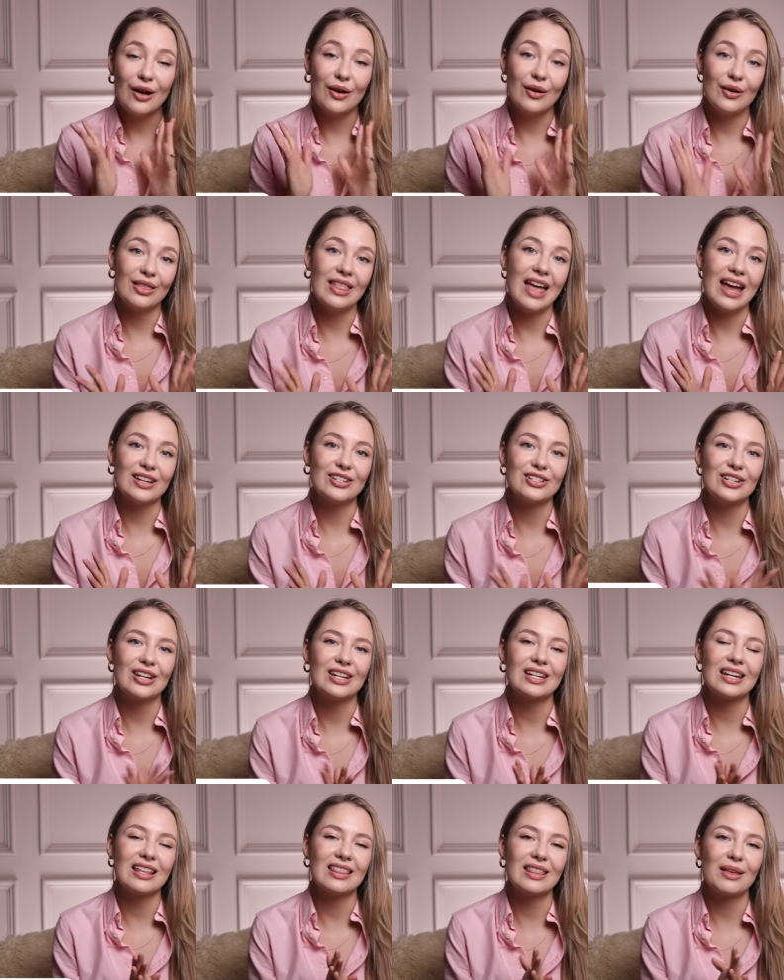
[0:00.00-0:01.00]

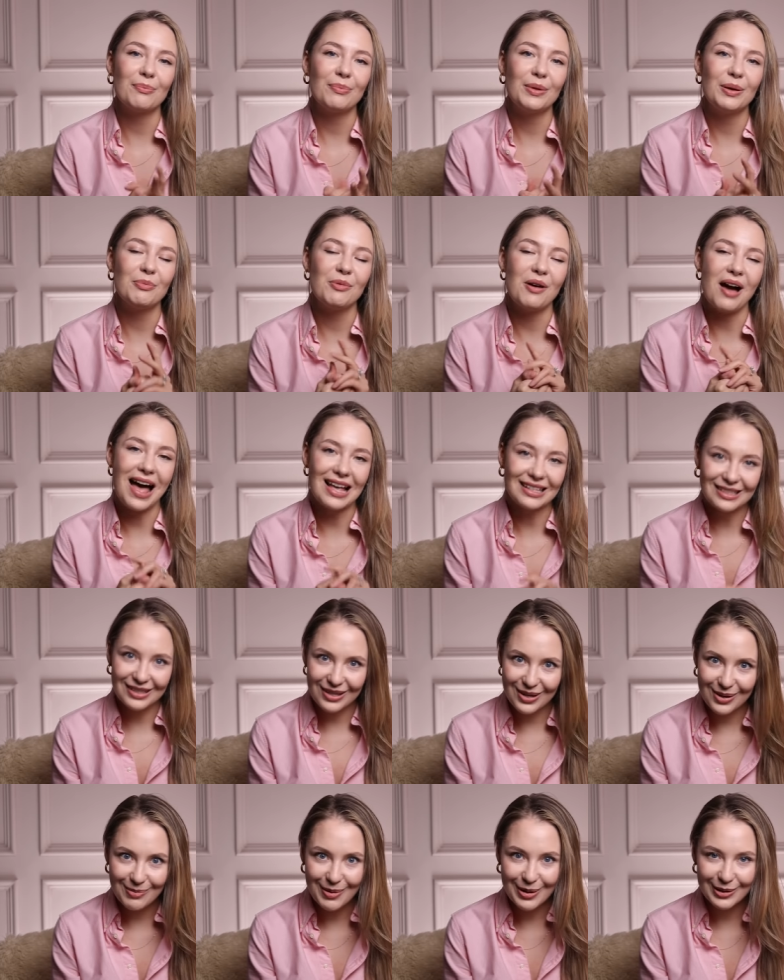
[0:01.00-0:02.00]
collection that people
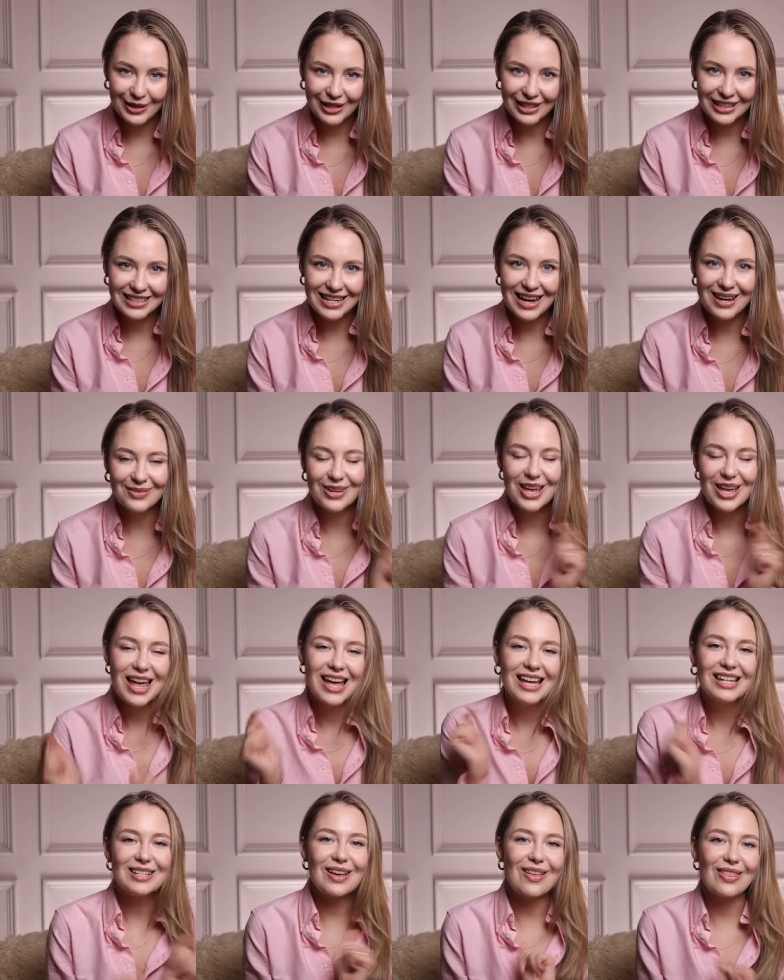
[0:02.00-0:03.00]
ask you about all the time
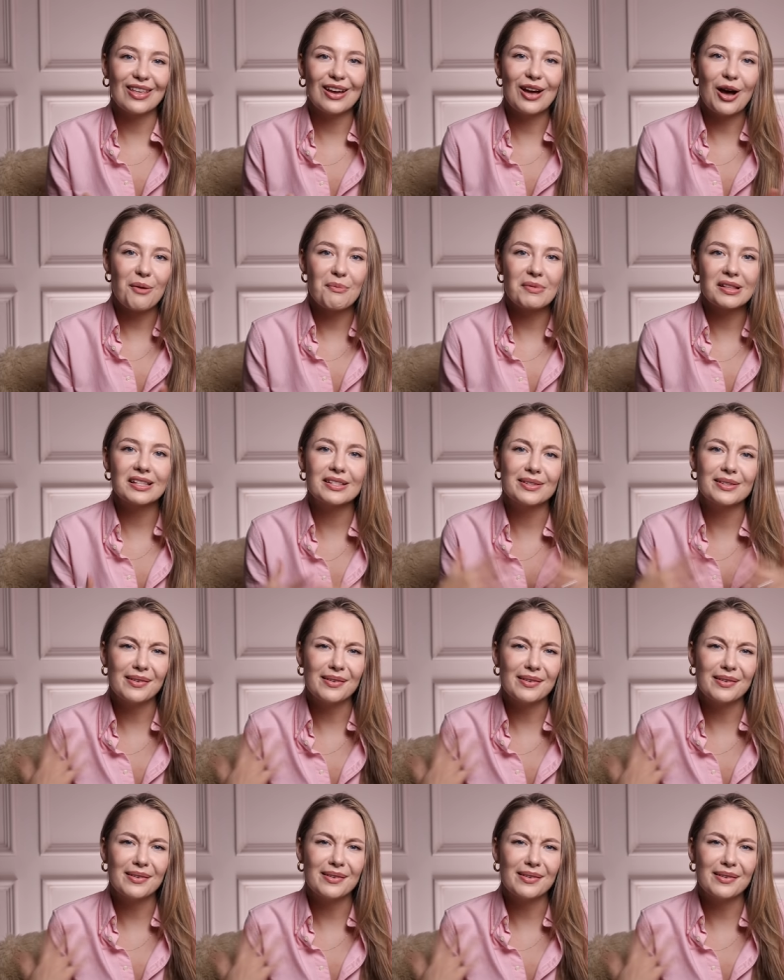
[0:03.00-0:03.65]
down in the comments,